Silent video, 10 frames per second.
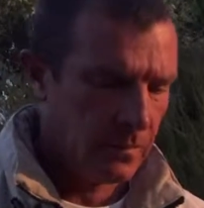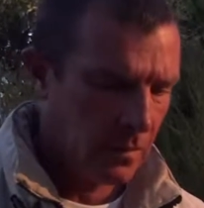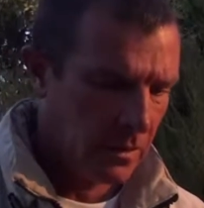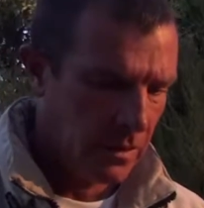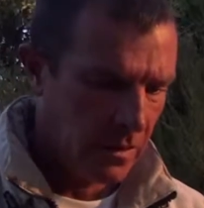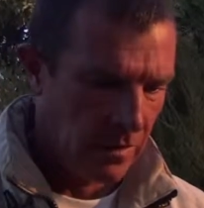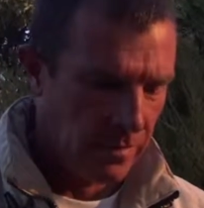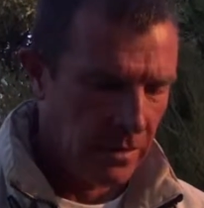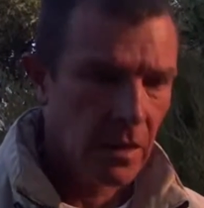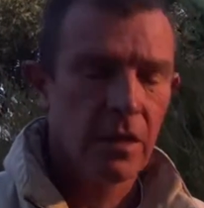what is that
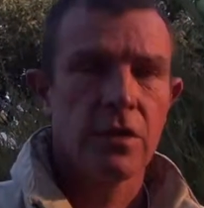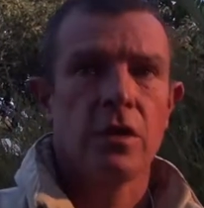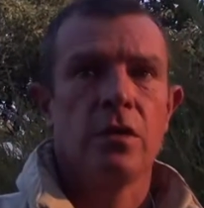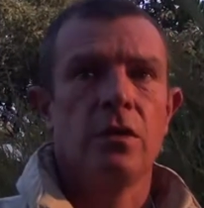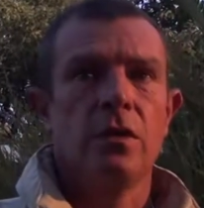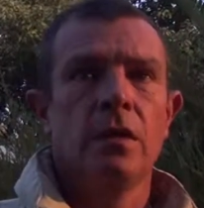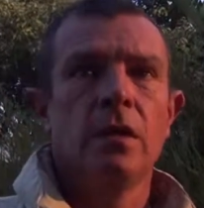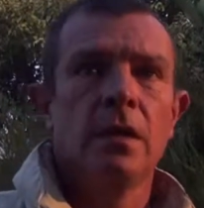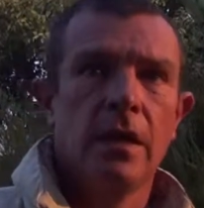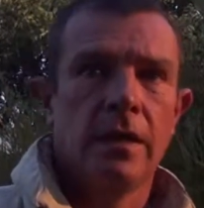place? Shirundu
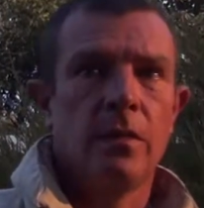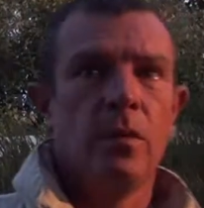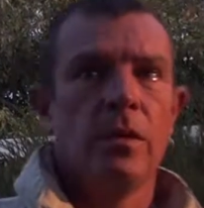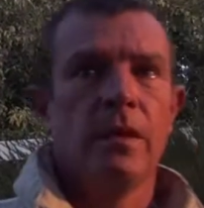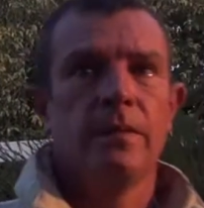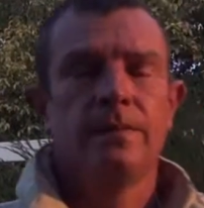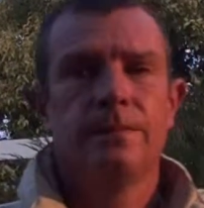at the border.